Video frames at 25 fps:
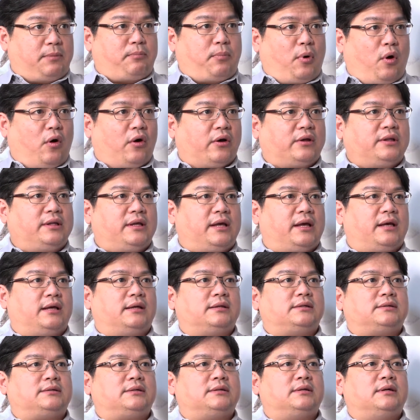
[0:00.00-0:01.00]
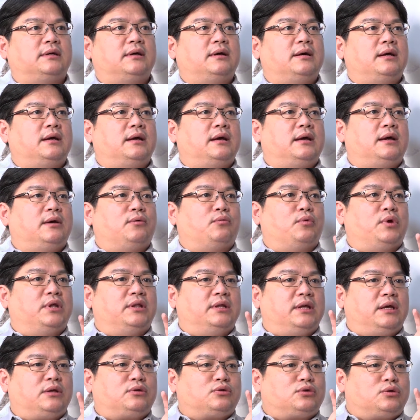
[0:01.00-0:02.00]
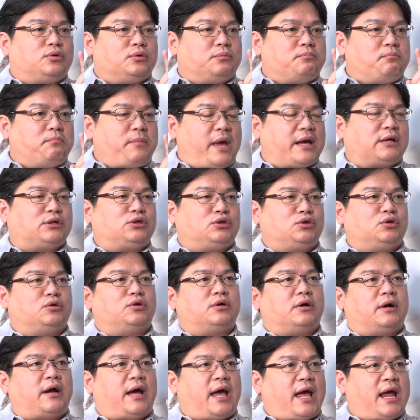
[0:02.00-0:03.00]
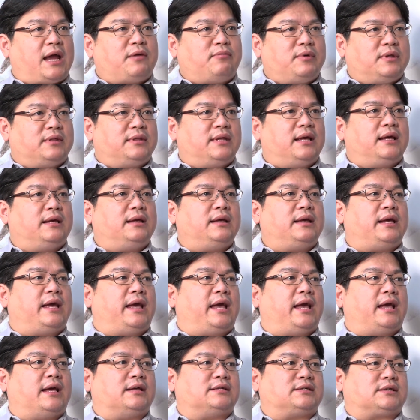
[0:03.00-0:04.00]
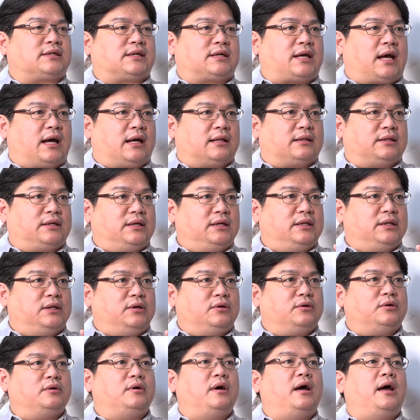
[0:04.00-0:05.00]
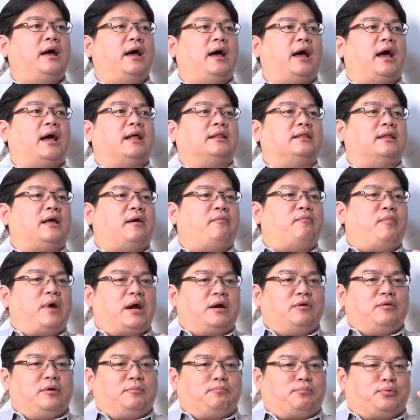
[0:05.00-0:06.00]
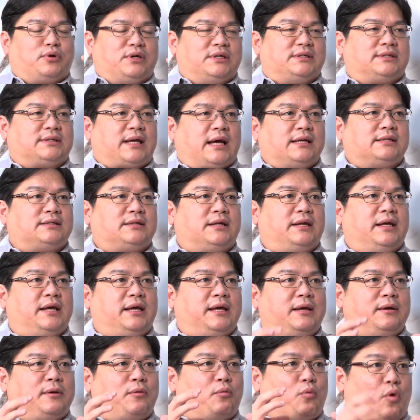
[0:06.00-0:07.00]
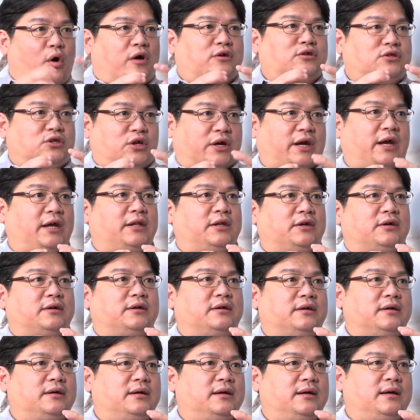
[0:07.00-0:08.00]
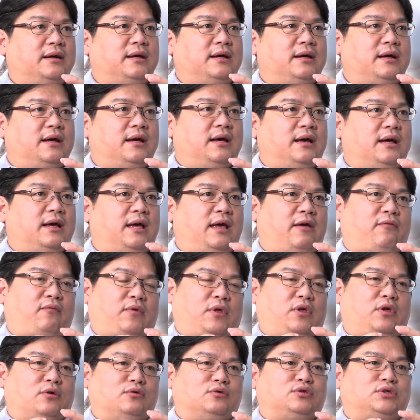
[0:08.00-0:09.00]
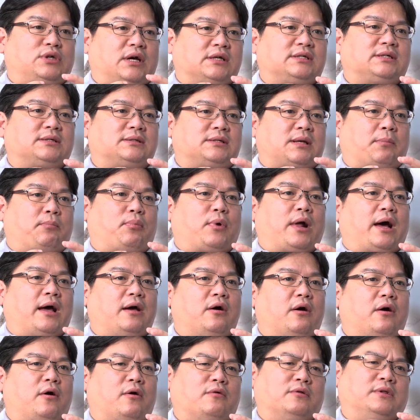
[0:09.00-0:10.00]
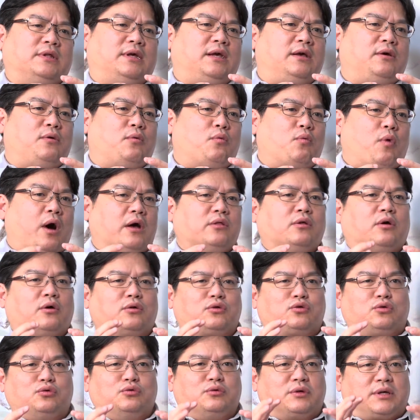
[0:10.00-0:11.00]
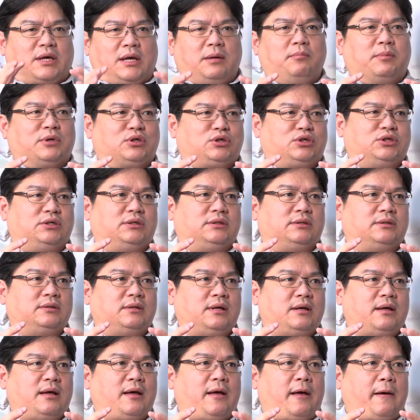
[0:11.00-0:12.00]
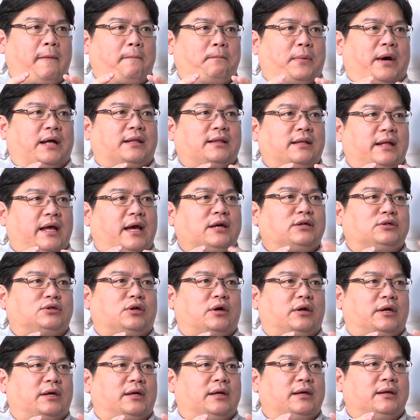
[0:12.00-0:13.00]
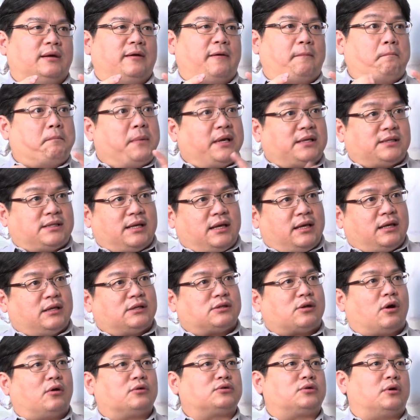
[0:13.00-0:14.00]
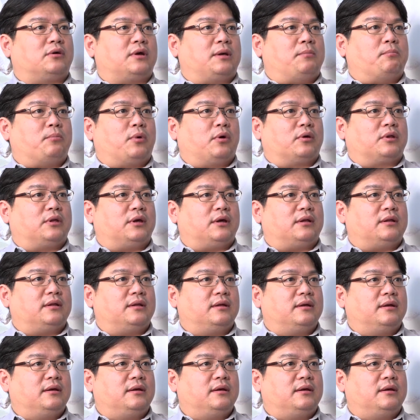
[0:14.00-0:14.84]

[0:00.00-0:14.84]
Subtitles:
point is we need to make sure everything is continued and very precisely work together. If you just supply only one or two key machine, but actually mixing is also important.